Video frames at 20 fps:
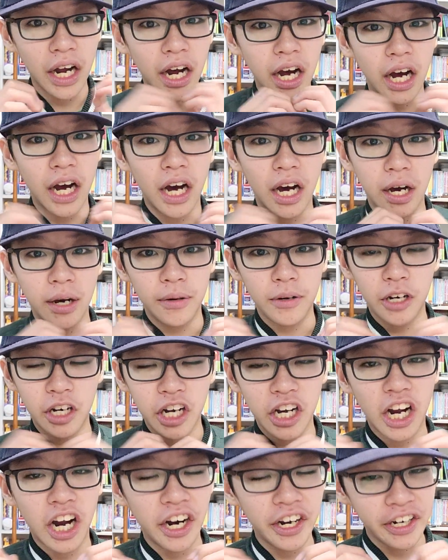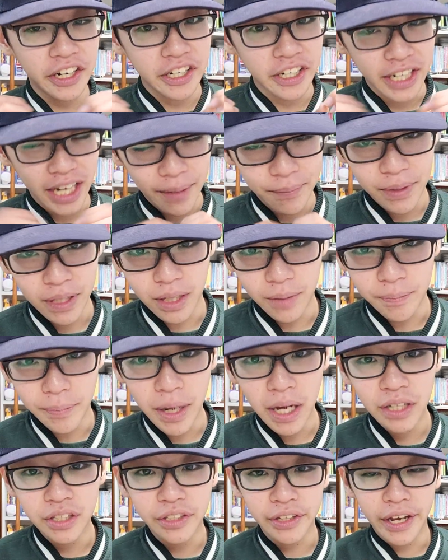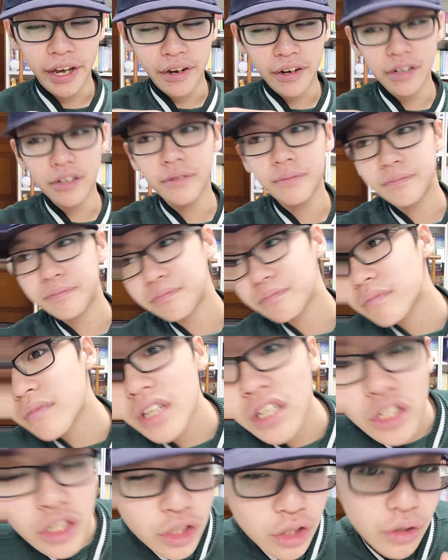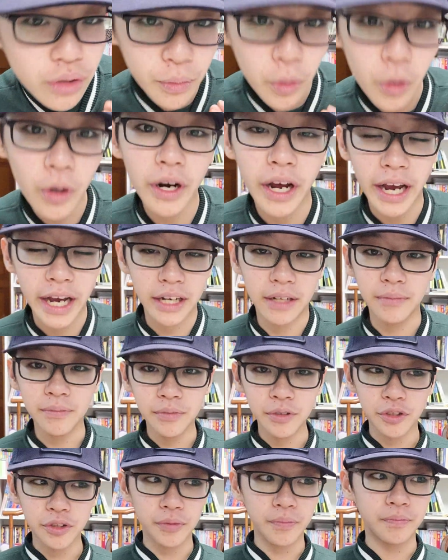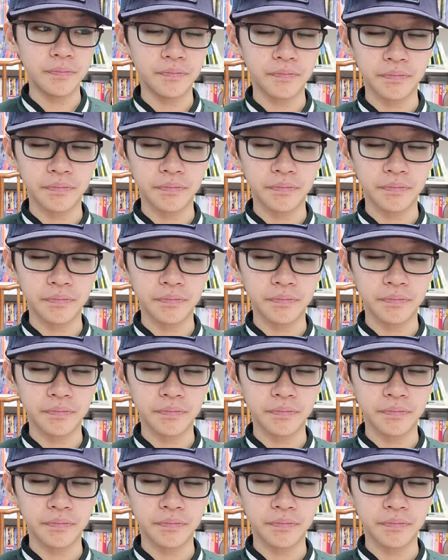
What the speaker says: are in a chemical bond together, two or more atoms